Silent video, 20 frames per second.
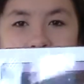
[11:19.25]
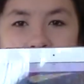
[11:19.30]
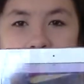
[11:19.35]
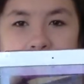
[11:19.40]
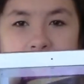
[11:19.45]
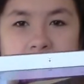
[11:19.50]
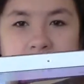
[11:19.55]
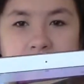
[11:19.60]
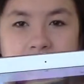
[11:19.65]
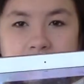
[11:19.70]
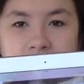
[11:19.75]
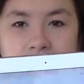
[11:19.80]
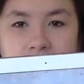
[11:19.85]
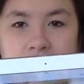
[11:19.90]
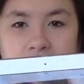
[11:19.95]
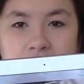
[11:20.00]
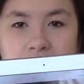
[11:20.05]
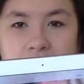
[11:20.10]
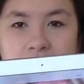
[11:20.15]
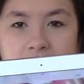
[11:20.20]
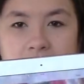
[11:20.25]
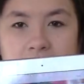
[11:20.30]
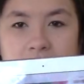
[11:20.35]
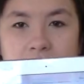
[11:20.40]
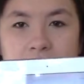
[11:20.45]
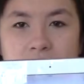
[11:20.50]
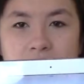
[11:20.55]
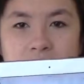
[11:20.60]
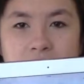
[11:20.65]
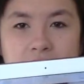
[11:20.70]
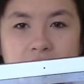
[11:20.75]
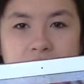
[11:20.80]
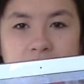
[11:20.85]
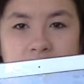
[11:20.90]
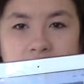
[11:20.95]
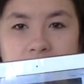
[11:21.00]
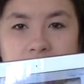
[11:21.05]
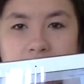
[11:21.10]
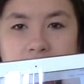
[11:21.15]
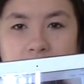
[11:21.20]
and I like it because
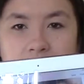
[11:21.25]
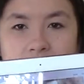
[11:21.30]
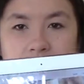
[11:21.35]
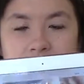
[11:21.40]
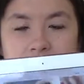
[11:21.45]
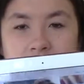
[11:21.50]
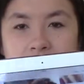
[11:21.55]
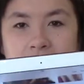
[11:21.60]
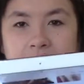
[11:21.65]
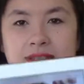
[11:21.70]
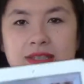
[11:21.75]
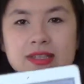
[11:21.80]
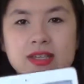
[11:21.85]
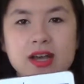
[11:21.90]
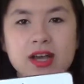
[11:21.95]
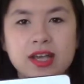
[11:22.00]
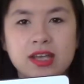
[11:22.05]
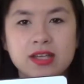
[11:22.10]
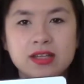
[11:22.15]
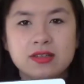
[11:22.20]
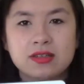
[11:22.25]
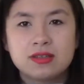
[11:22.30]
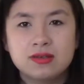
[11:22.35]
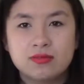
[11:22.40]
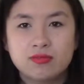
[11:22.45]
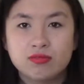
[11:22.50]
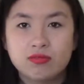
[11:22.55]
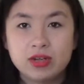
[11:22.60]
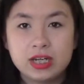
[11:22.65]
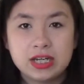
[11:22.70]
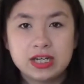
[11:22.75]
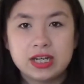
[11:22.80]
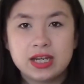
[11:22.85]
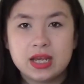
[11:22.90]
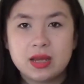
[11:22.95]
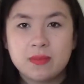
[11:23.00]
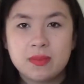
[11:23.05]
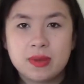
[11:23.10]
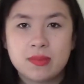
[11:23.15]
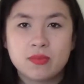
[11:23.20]
it means that I can read it
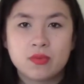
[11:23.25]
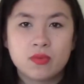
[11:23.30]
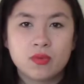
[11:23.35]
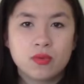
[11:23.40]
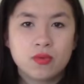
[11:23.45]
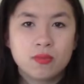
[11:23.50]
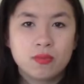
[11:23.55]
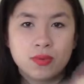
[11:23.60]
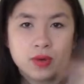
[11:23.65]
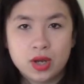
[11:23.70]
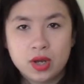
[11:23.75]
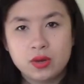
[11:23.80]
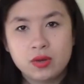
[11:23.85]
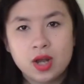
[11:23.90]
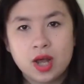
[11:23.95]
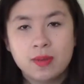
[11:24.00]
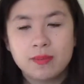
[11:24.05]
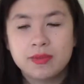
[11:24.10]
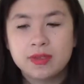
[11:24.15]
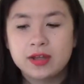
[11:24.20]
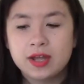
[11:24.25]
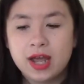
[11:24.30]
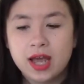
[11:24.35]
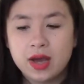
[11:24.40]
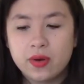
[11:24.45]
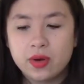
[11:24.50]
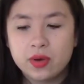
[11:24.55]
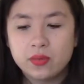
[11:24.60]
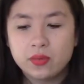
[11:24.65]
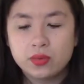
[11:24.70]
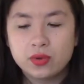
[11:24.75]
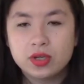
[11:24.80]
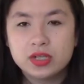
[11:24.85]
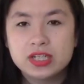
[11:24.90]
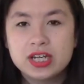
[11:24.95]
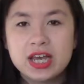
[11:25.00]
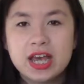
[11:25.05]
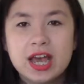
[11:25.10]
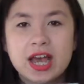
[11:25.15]
a bit more blown up than how I would,